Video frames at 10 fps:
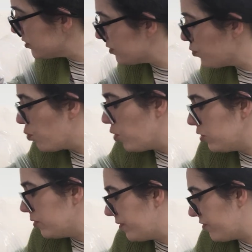some
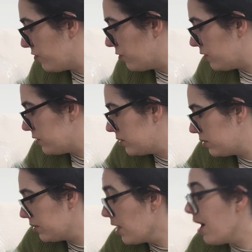wool before.
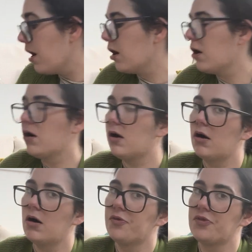
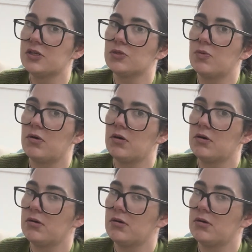Oh, this one.